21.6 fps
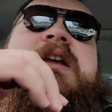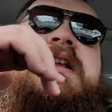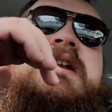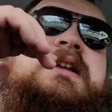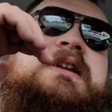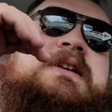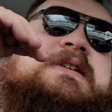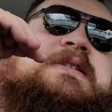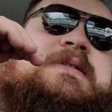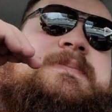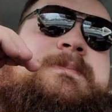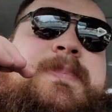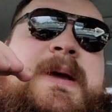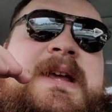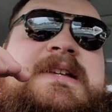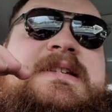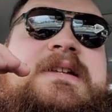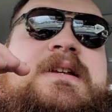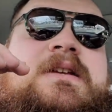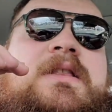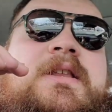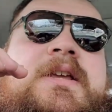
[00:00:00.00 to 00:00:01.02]
It is
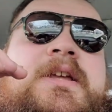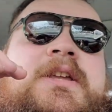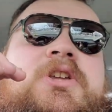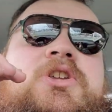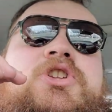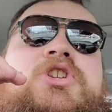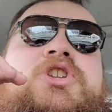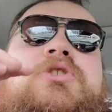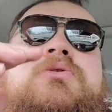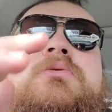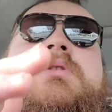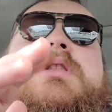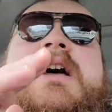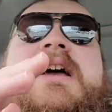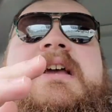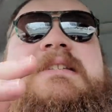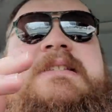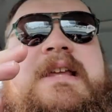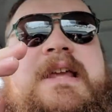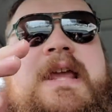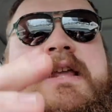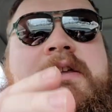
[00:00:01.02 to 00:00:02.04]
basically
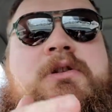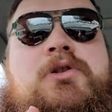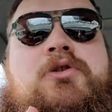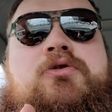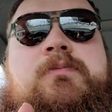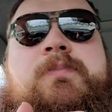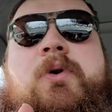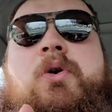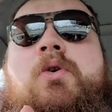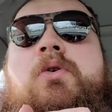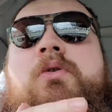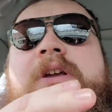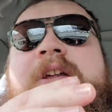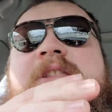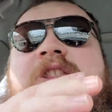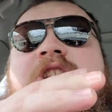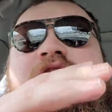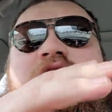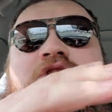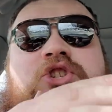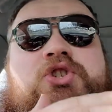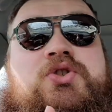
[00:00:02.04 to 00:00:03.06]
utilizing a loophole in
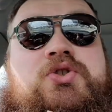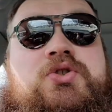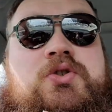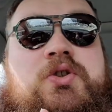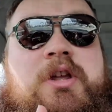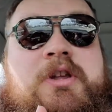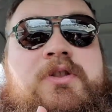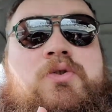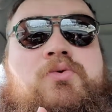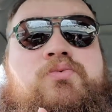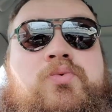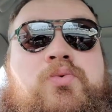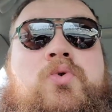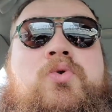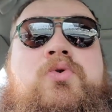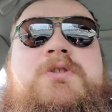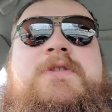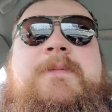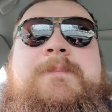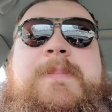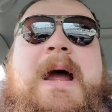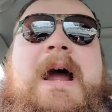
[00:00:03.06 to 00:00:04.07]
the
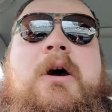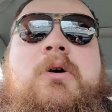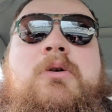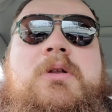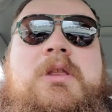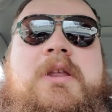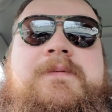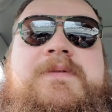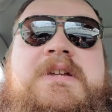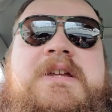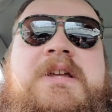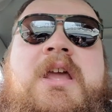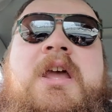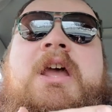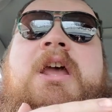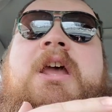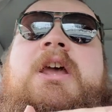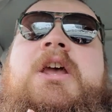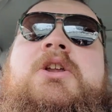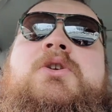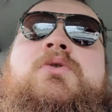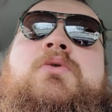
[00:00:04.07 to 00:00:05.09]
rules of powerlifting
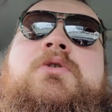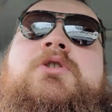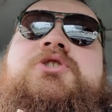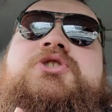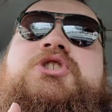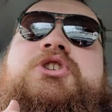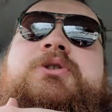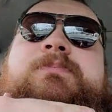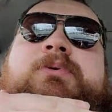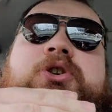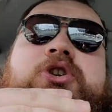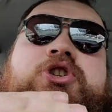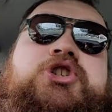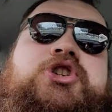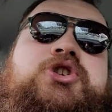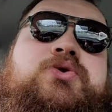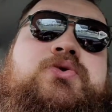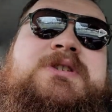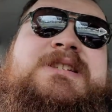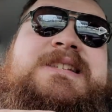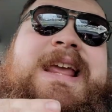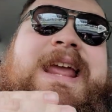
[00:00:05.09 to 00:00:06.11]
in order to
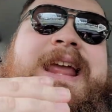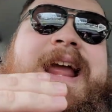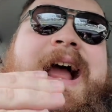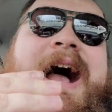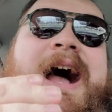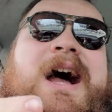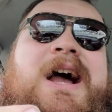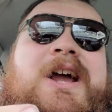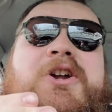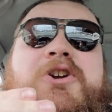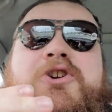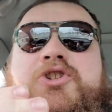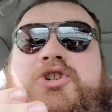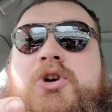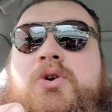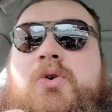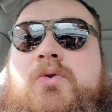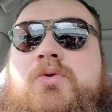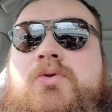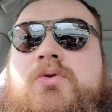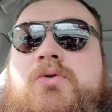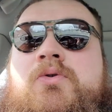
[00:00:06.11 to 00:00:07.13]
produce a higher
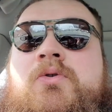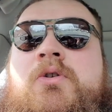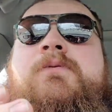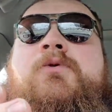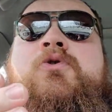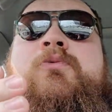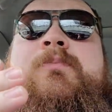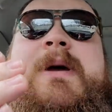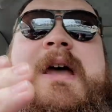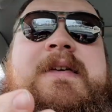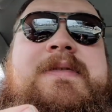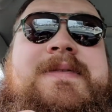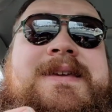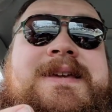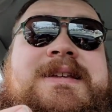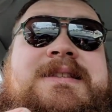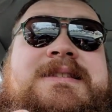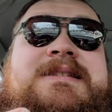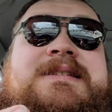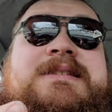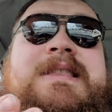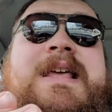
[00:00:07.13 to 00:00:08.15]
total through
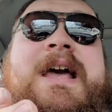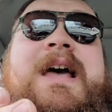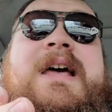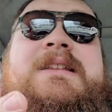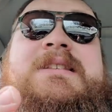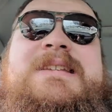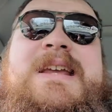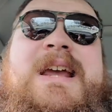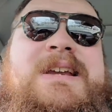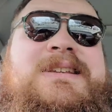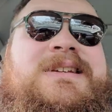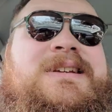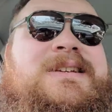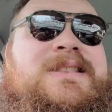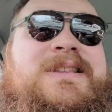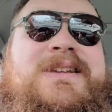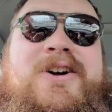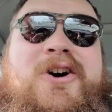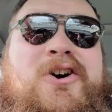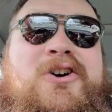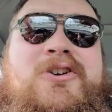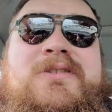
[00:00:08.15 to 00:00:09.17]
methods that
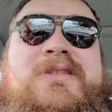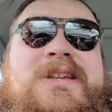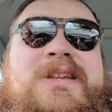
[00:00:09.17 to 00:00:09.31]
technically are